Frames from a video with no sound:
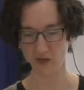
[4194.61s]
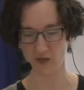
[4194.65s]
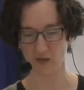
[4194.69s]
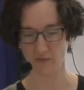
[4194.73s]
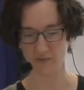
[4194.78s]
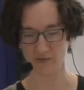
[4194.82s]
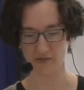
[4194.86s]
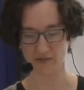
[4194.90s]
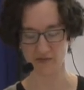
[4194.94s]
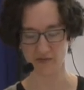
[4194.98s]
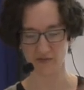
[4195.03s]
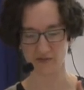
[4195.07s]

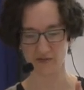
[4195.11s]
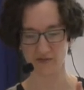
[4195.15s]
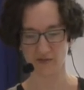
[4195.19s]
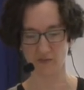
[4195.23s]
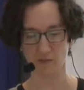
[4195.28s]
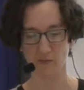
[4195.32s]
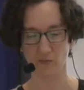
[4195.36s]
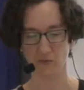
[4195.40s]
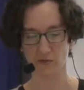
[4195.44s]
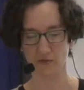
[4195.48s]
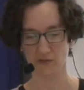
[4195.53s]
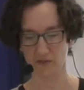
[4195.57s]
up into
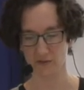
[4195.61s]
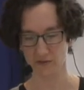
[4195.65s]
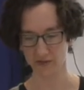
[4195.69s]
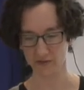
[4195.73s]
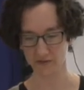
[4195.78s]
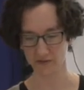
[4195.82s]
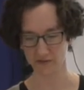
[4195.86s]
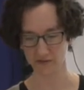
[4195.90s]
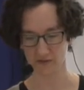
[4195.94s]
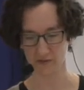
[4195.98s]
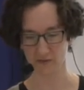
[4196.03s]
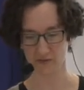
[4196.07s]
subword
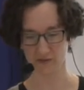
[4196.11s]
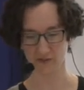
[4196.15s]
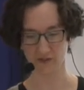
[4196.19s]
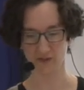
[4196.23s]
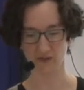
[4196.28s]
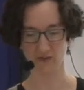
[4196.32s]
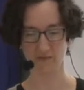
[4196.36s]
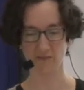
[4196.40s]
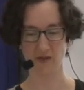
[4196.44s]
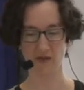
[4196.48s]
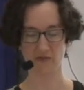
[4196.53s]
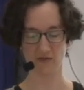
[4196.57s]
units using
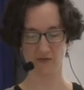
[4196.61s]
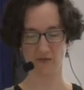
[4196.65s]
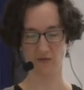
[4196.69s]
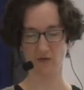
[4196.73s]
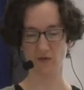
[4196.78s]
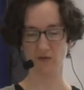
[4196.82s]
a method